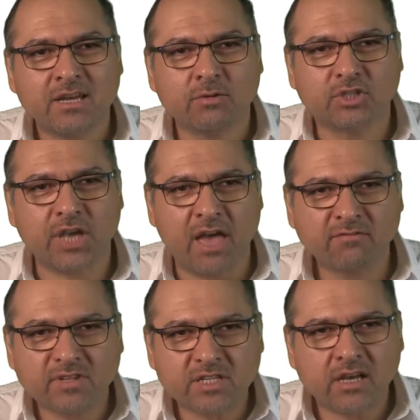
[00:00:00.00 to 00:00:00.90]
which
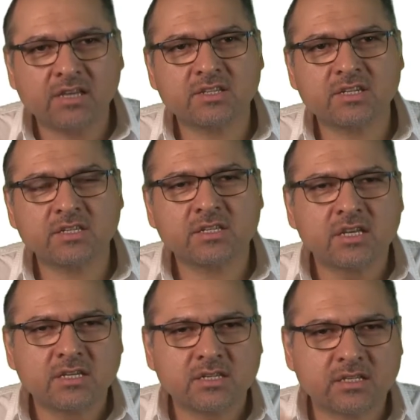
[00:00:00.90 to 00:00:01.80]
emphasizes
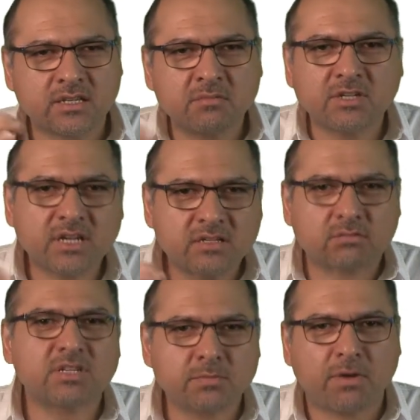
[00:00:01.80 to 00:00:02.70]

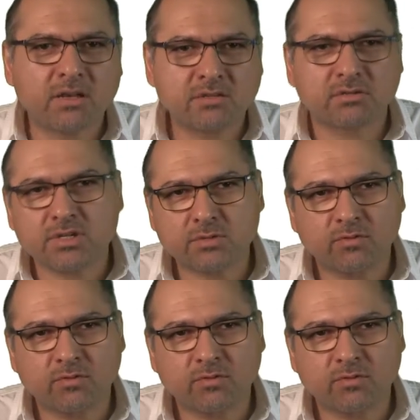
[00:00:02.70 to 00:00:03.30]
stimulus-response